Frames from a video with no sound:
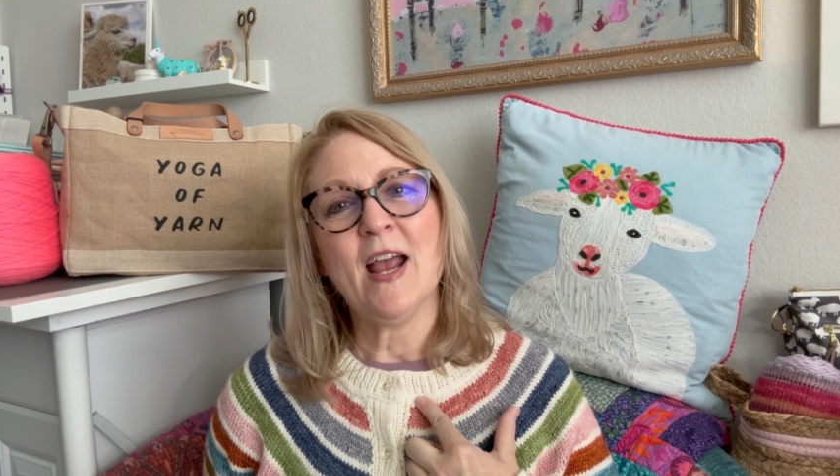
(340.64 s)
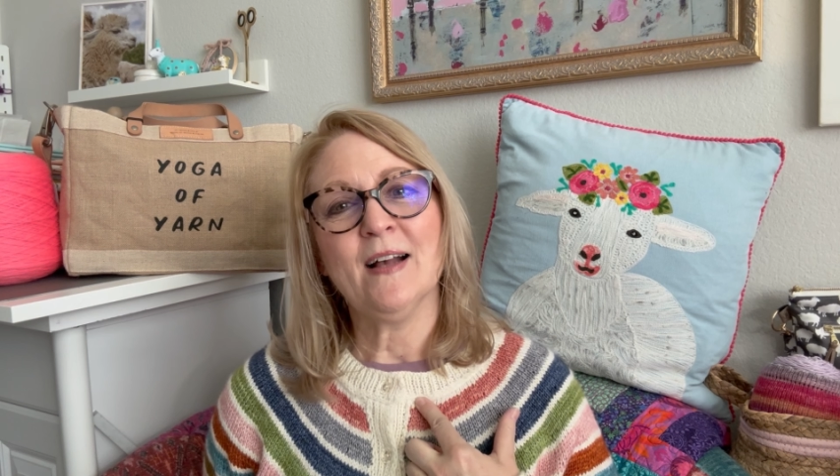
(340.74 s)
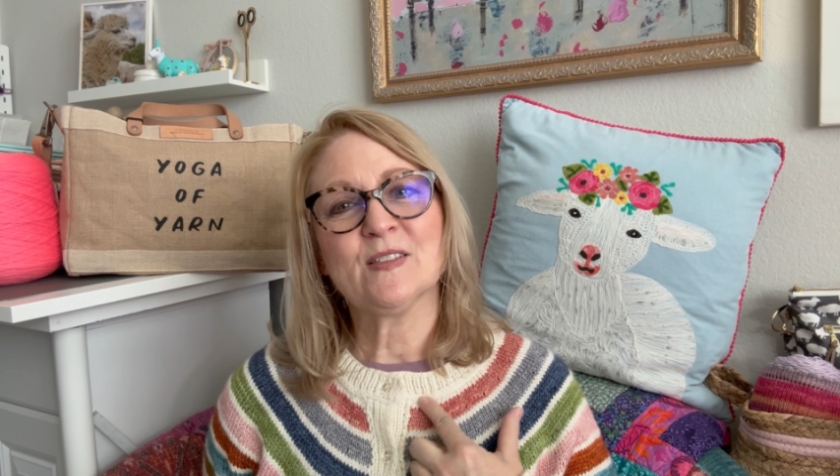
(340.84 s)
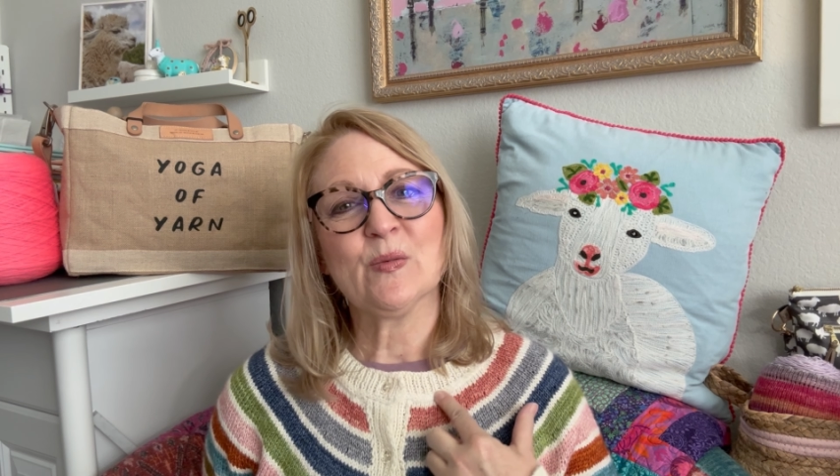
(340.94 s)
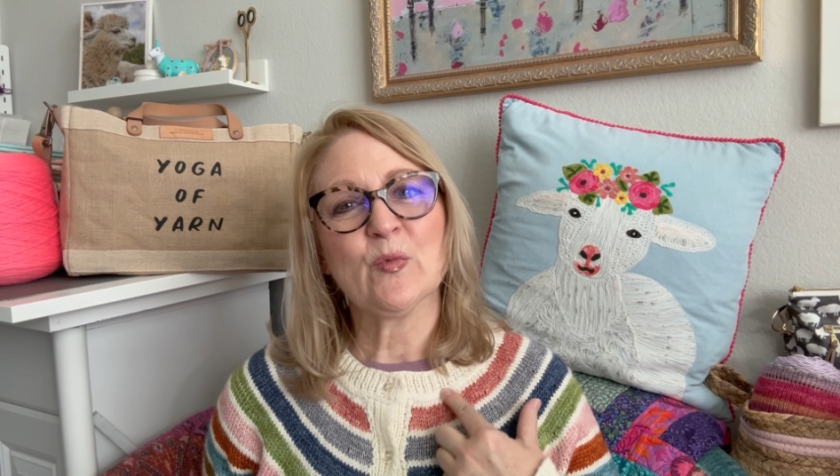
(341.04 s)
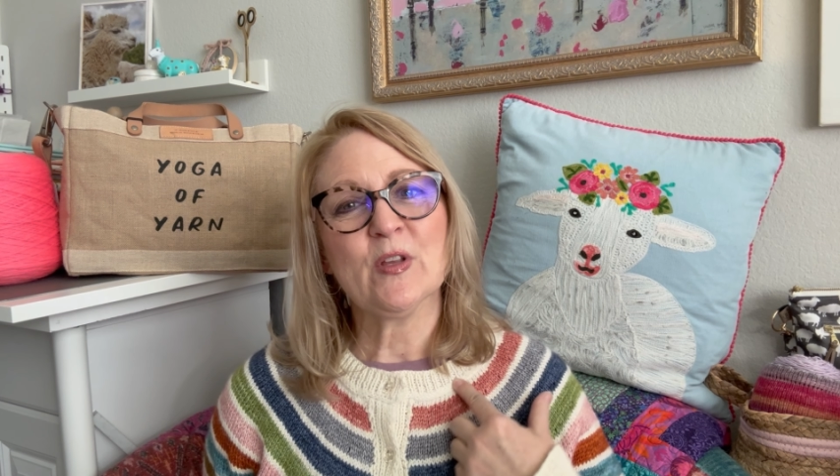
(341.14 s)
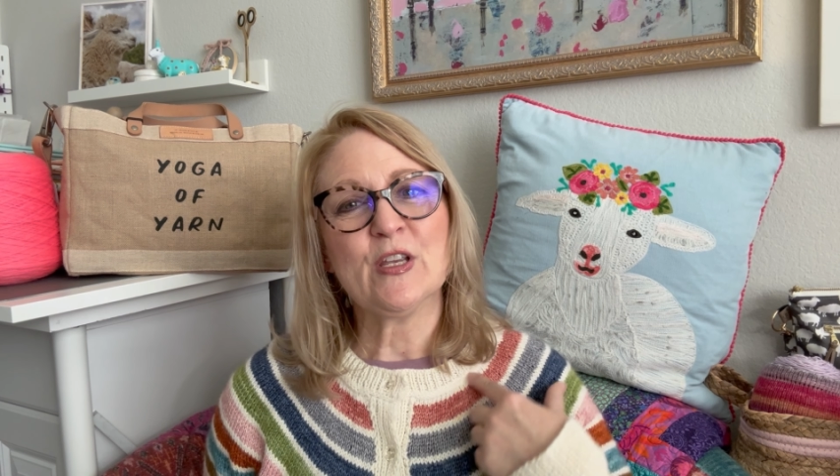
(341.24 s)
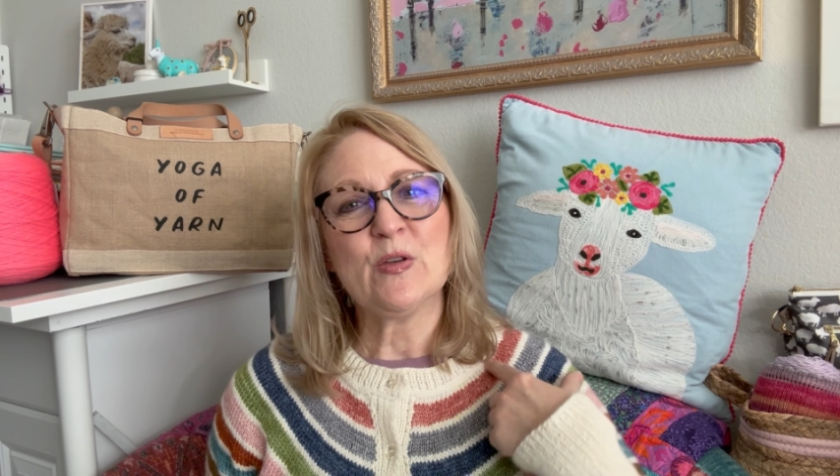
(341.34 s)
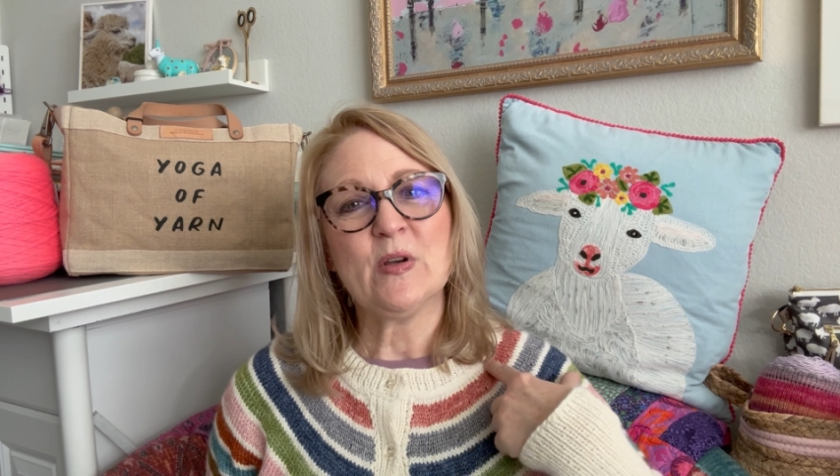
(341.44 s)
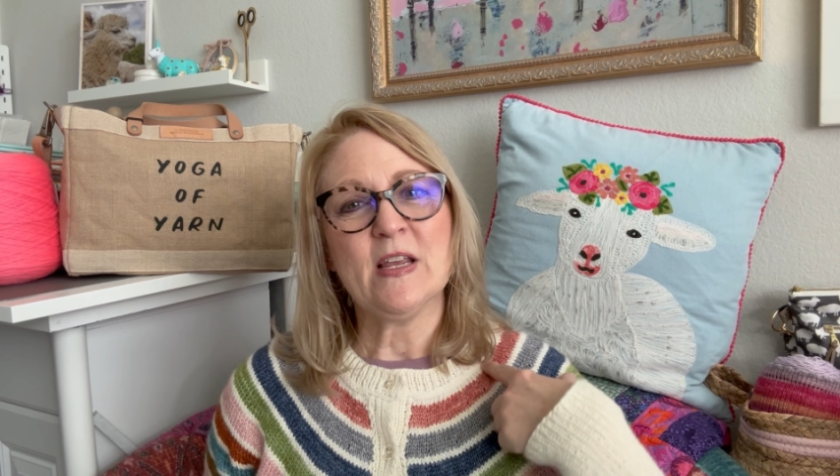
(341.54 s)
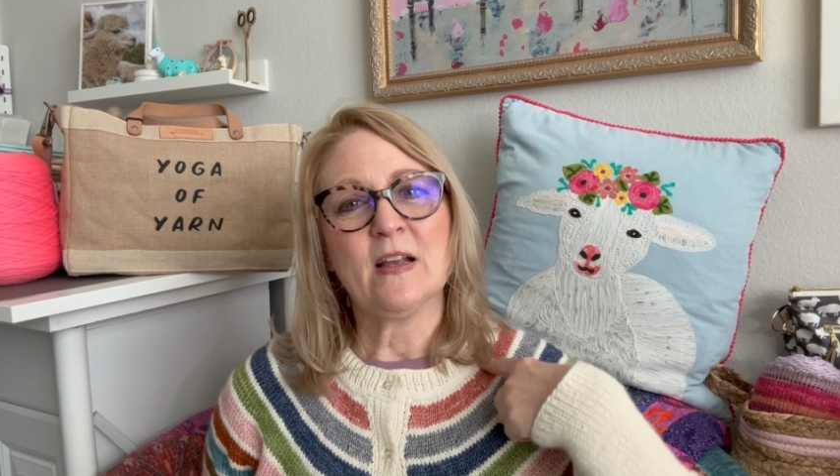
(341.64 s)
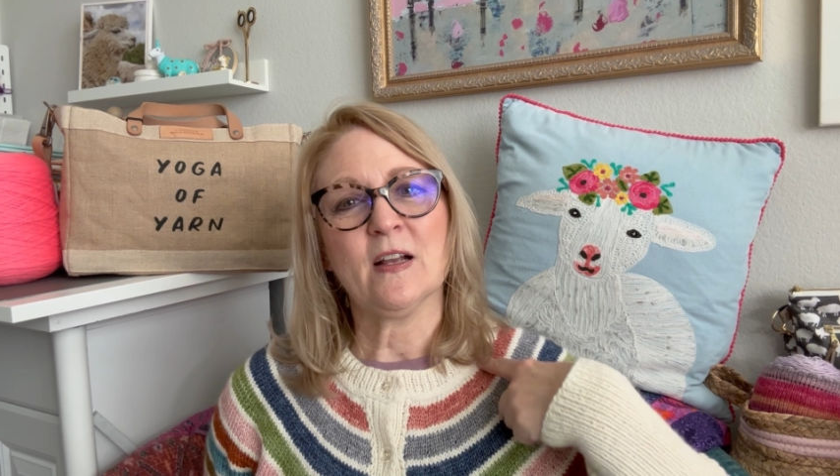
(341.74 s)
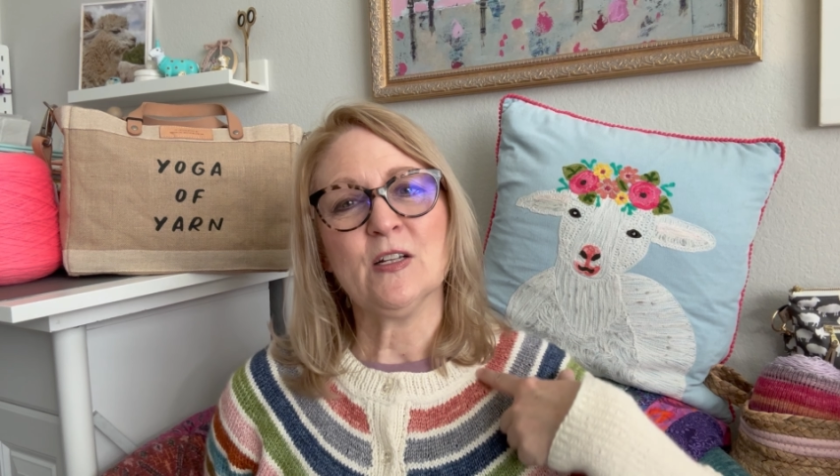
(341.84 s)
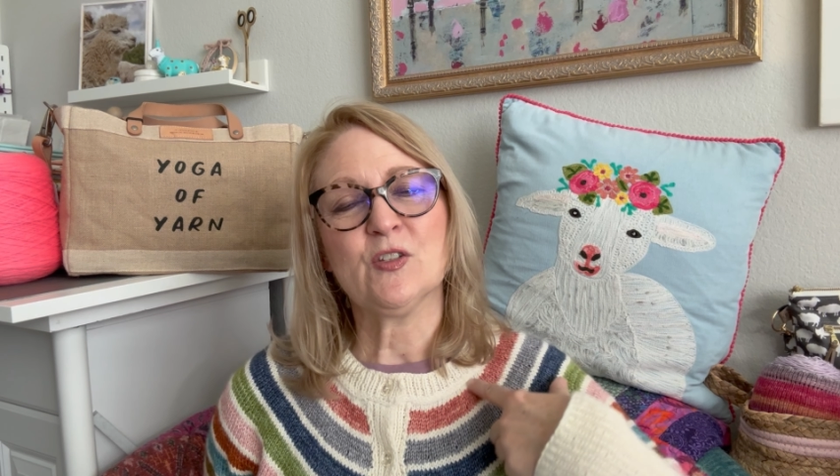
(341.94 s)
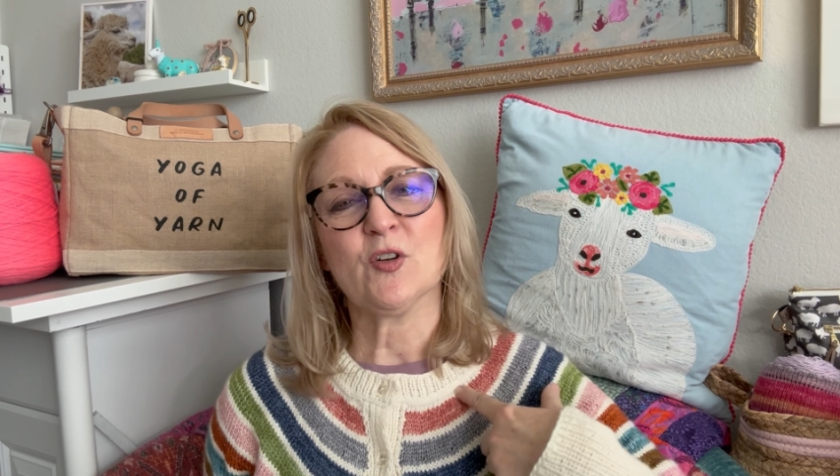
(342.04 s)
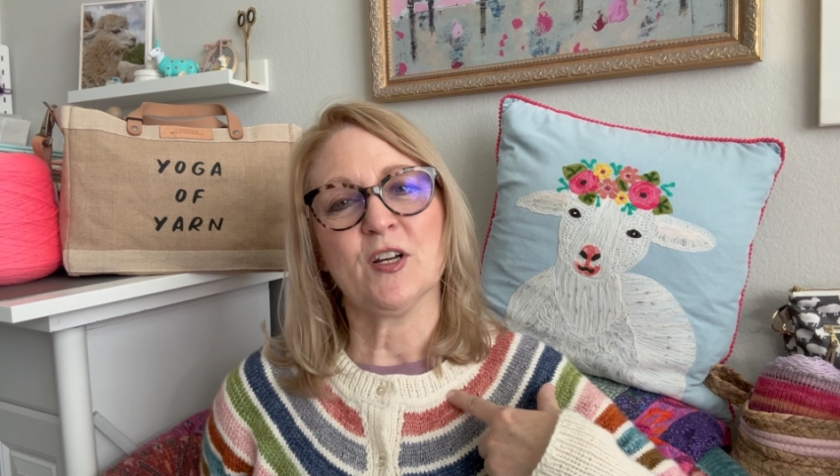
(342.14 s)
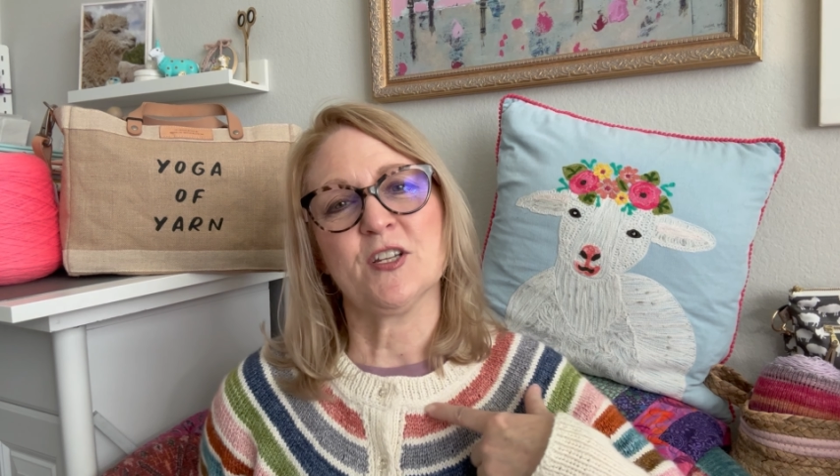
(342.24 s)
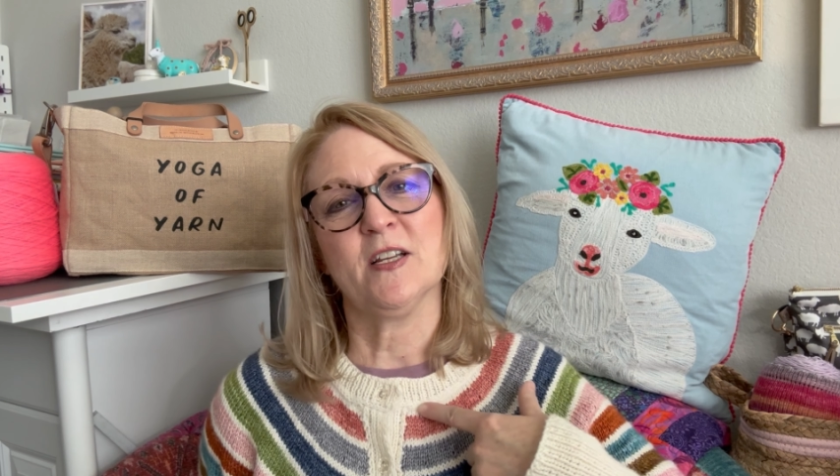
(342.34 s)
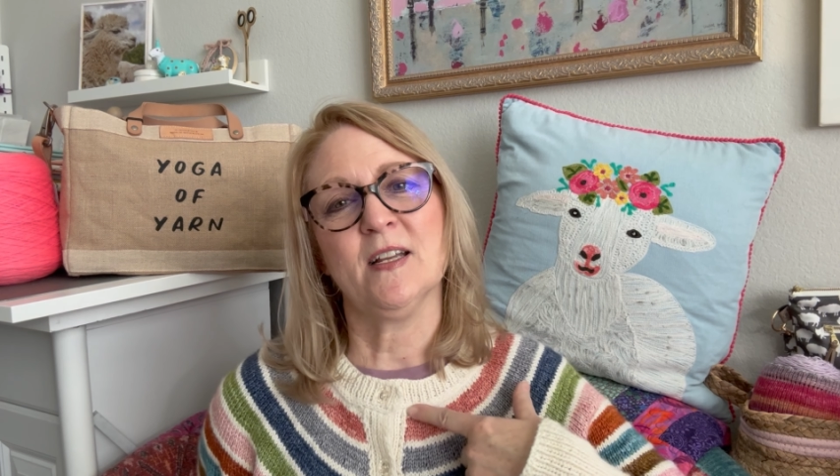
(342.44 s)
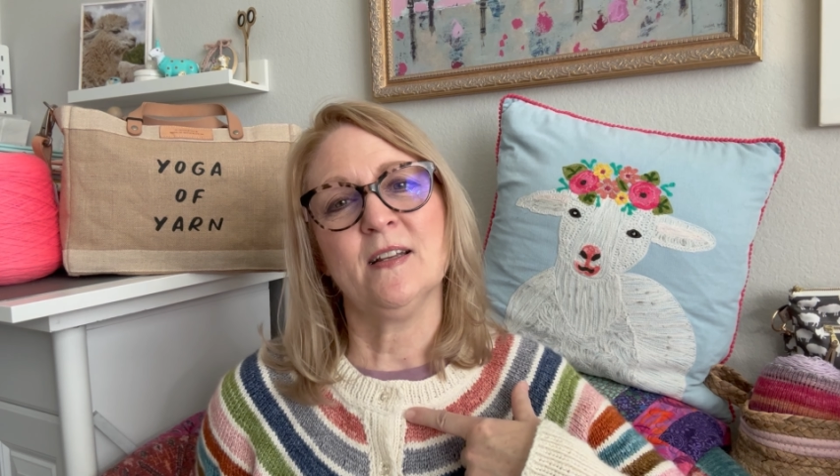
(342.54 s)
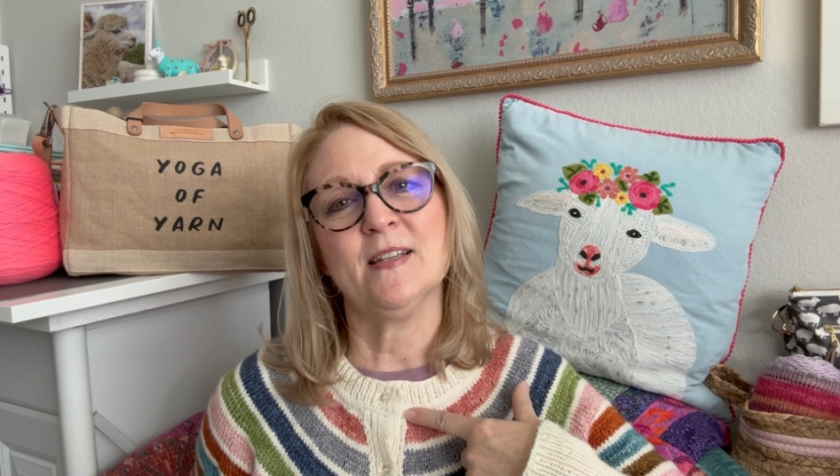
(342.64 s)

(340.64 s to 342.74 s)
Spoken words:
has some really unique construction